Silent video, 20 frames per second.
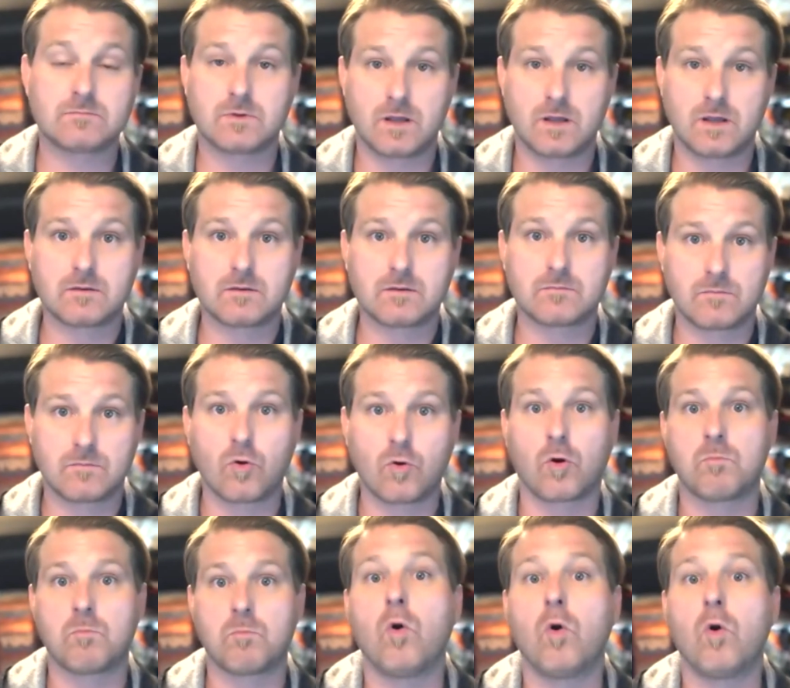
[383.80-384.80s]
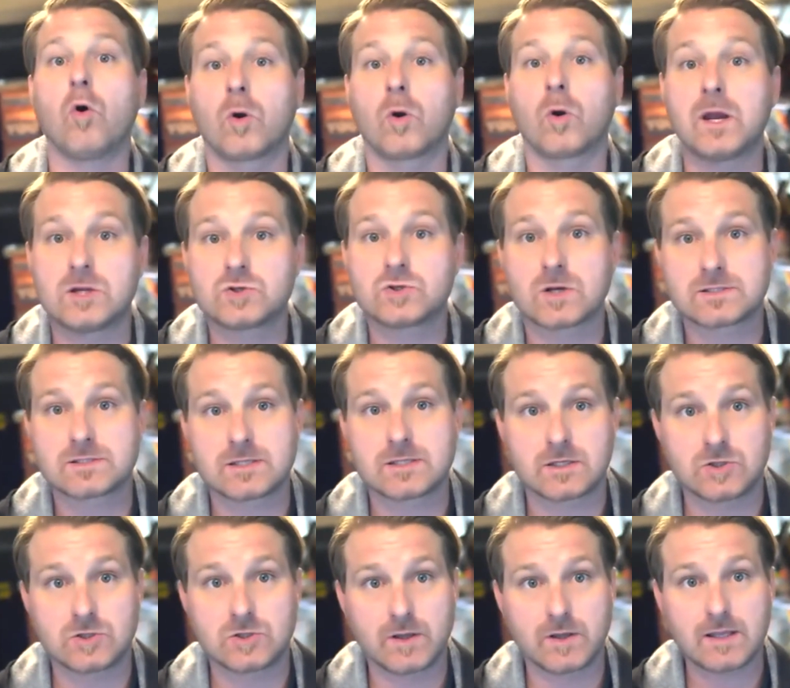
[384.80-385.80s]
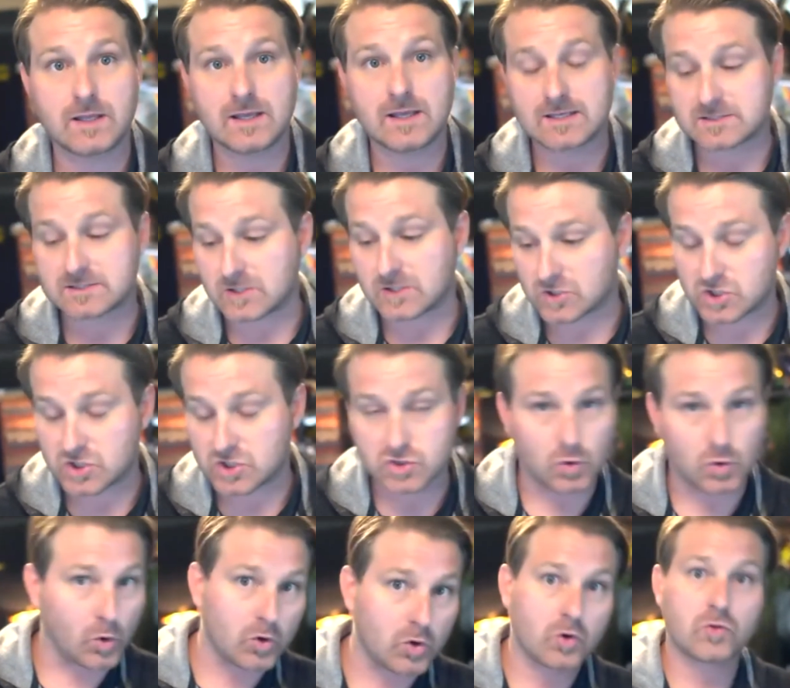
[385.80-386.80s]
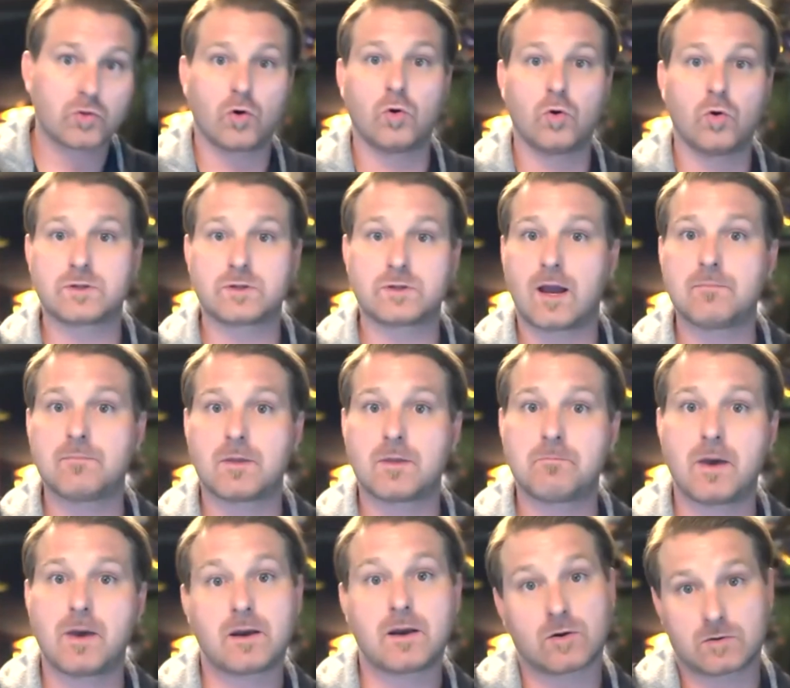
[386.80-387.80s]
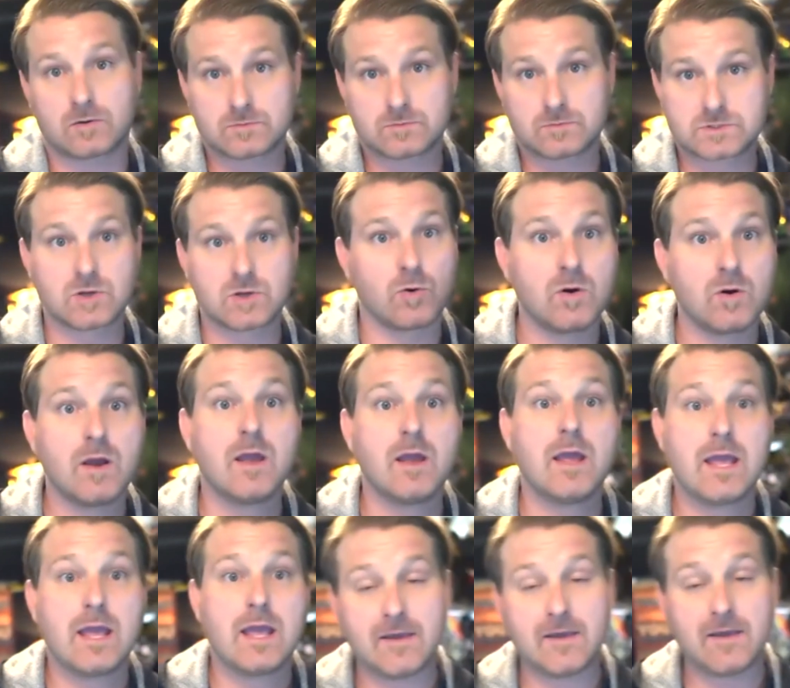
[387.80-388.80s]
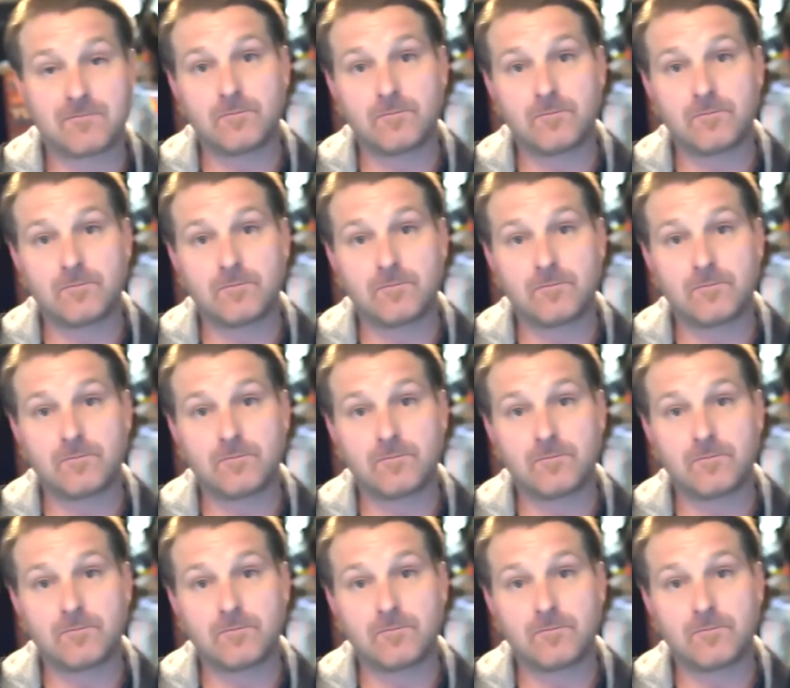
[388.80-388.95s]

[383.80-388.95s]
in, or more interested in doing, is the shorter the whole time, the better. So if